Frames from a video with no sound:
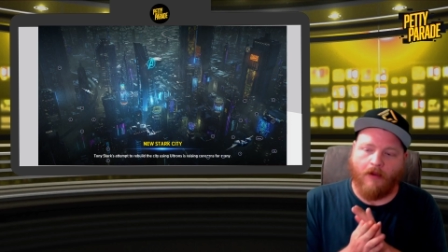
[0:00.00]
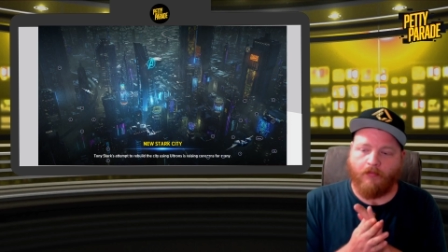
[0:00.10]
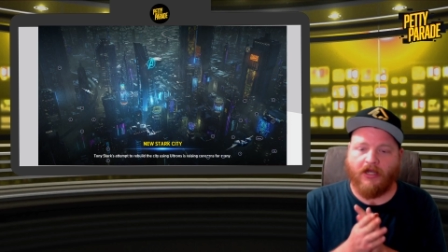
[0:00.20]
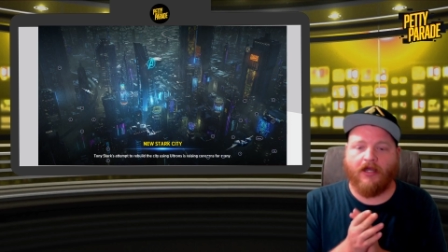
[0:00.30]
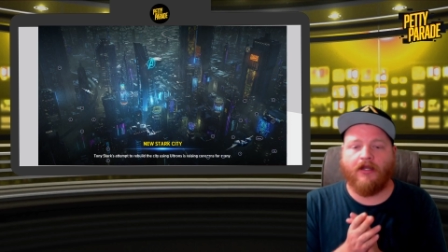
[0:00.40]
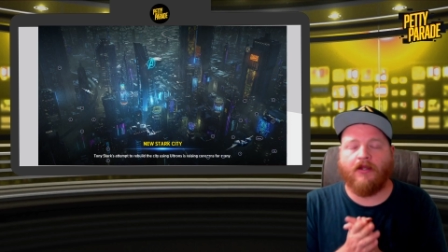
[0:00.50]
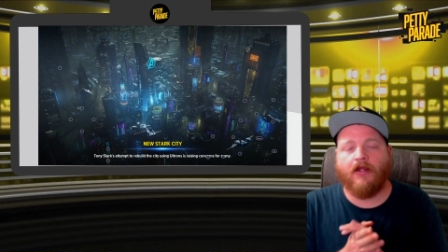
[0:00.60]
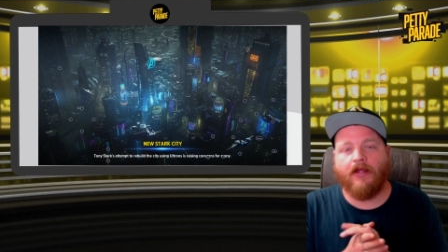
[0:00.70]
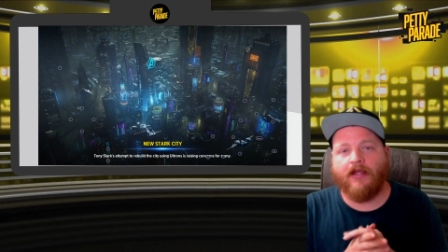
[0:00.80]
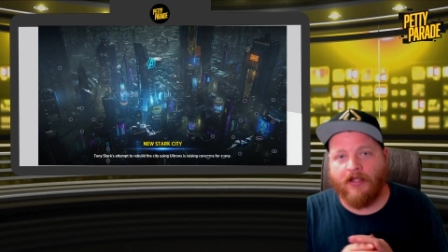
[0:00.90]
But
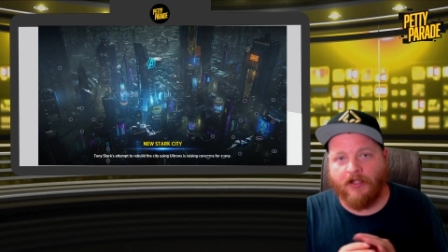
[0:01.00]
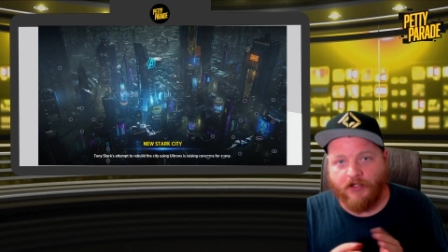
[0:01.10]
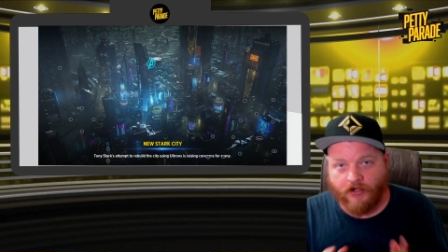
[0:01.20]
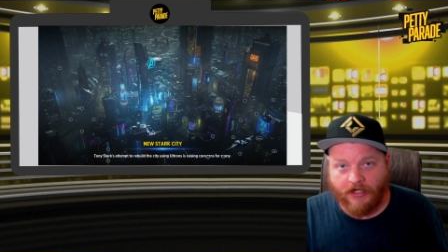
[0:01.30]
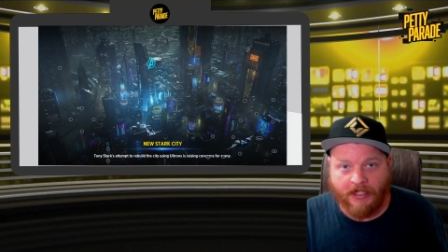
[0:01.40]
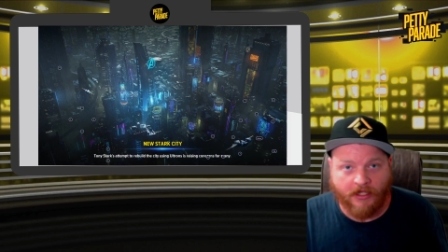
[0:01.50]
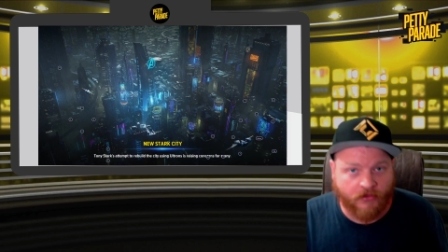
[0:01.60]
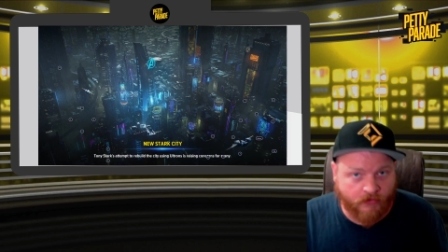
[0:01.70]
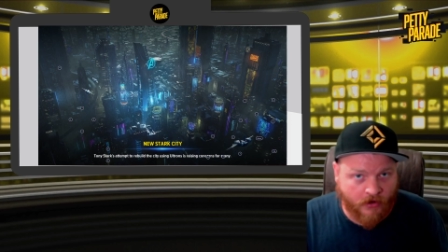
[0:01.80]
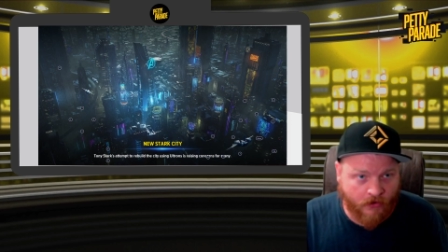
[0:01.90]
you're gonna
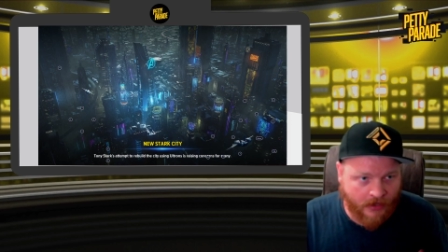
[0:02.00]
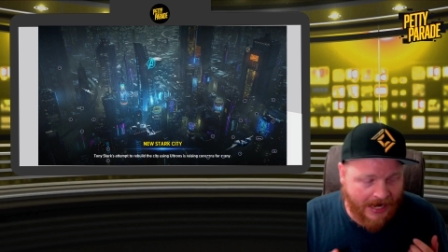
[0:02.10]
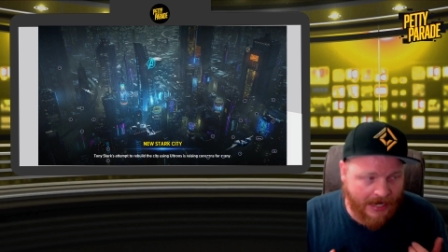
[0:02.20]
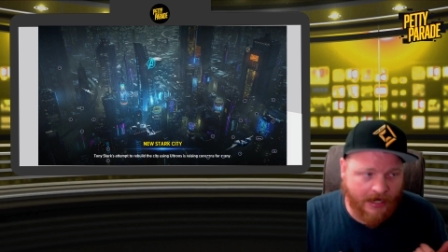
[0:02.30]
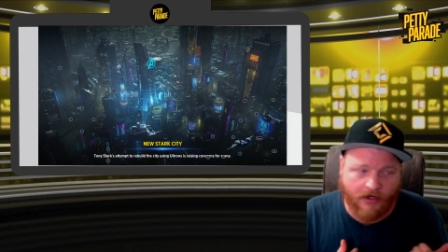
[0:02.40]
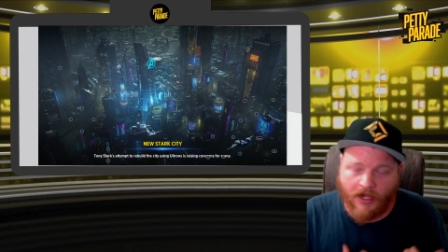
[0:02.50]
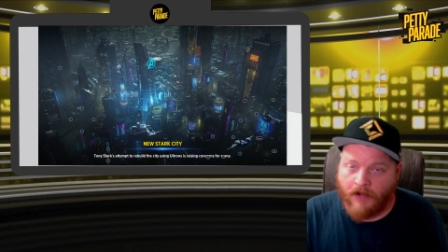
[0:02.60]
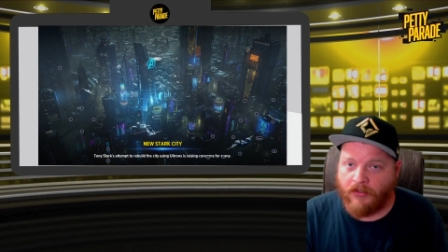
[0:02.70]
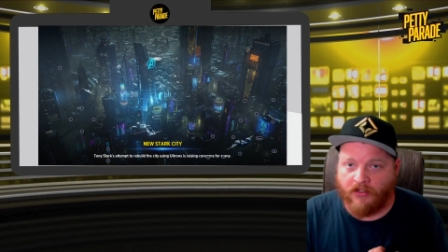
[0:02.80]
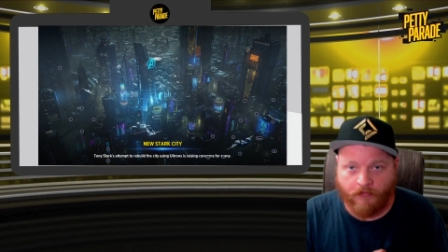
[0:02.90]
get thrown a
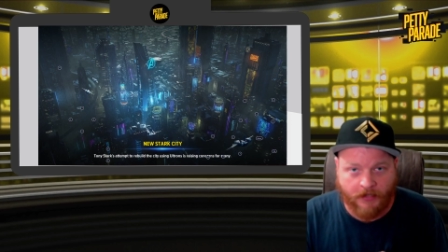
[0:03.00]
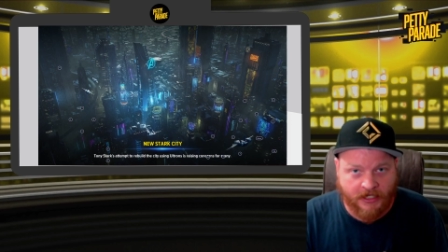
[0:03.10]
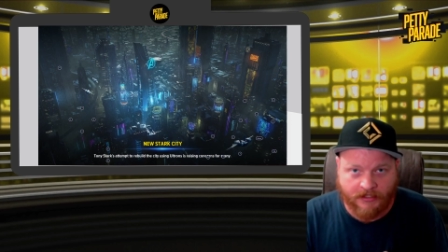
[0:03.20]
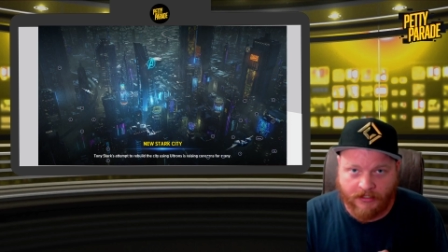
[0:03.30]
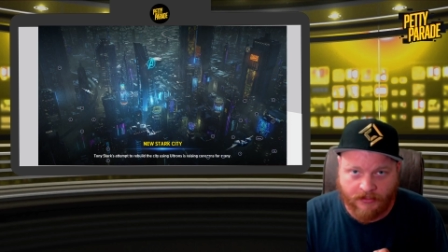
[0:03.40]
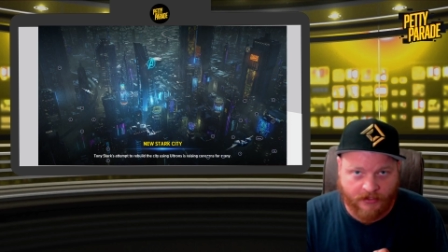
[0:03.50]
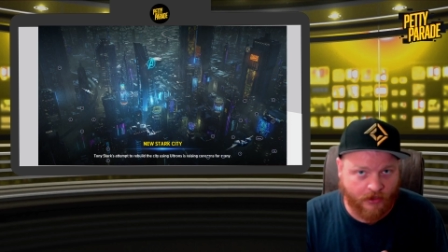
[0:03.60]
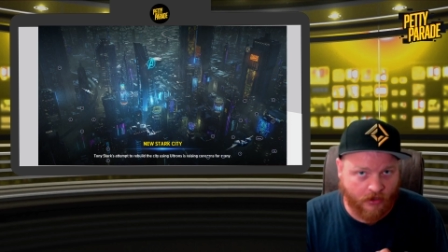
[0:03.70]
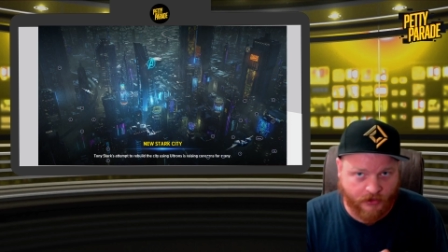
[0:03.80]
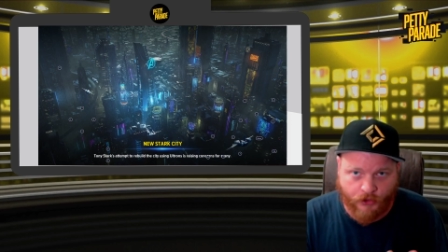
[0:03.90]
couple of pieces
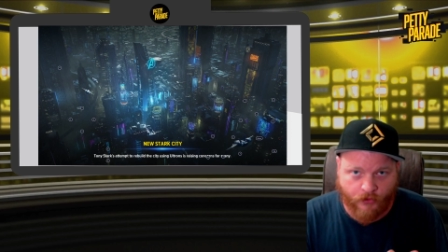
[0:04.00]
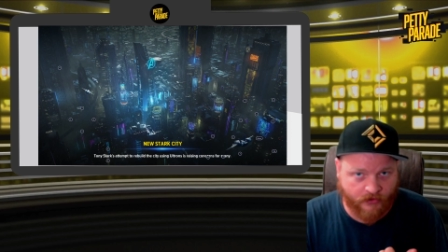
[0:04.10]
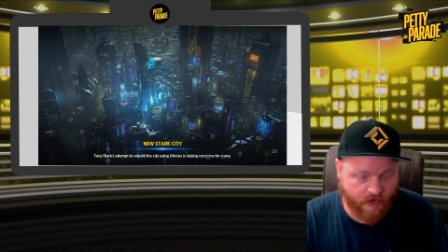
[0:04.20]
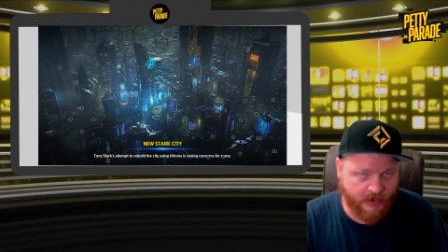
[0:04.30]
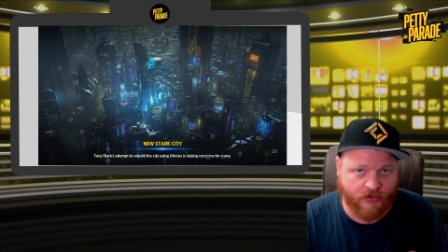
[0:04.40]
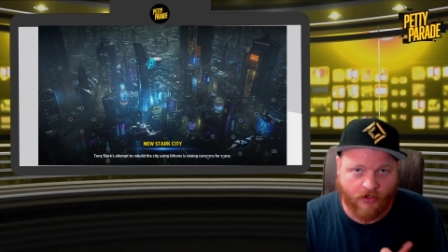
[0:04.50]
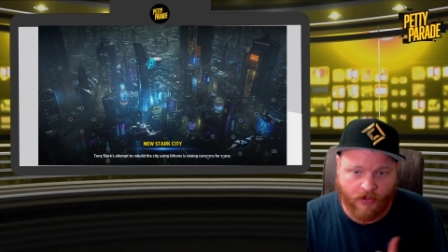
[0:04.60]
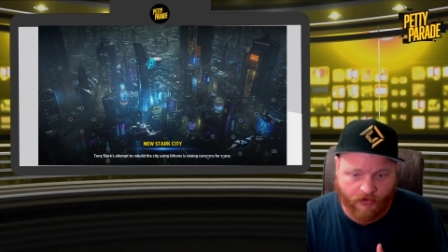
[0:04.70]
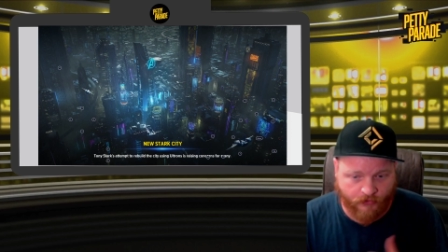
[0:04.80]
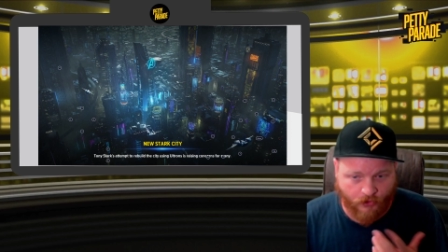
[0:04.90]
that are 2 or 3
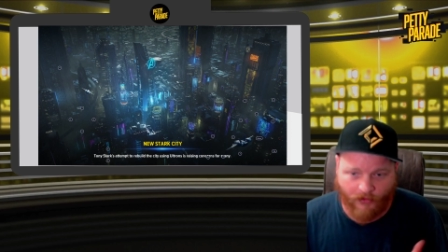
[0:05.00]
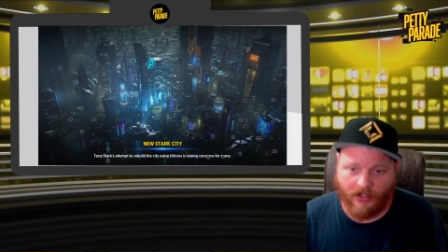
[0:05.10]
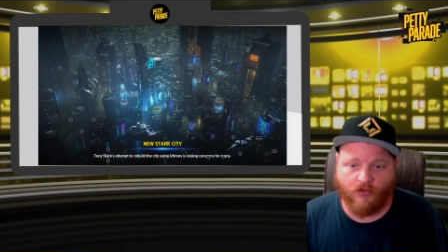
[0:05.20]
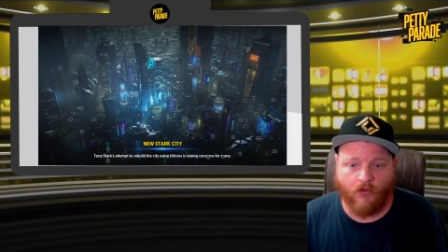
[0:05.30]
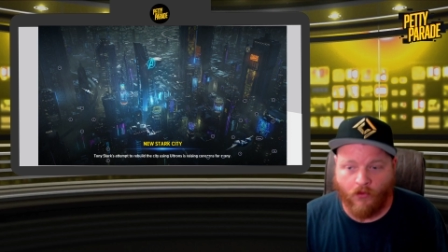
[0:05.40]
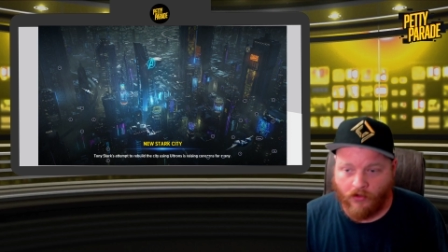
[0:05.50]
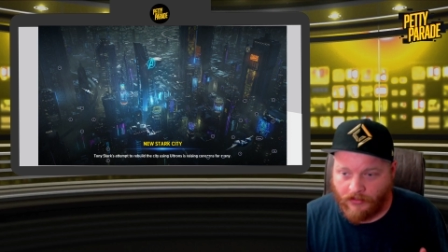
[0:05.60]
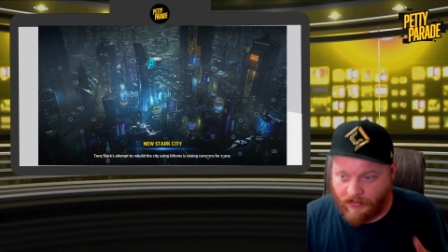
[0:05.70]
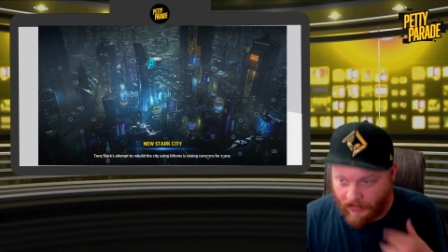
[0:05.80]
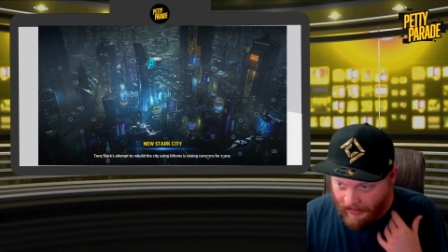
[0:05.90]
star through quest
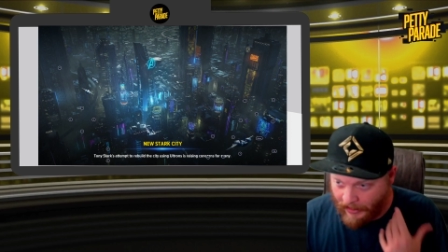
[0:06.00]
rewards.